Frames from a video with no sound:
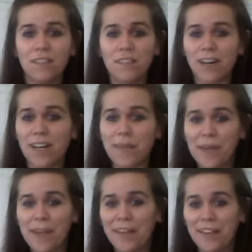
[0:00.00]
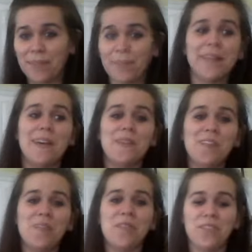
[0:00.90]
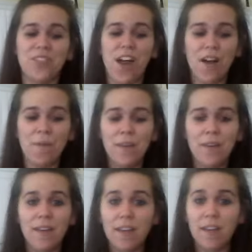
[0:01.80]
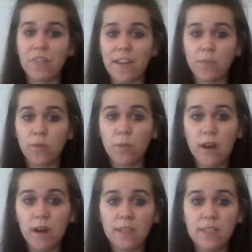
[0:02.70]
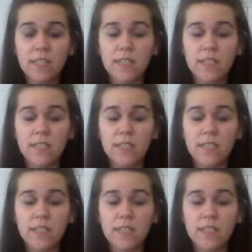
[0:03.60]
You're getting paid and somebody else is doing your job. If your Facebook parties,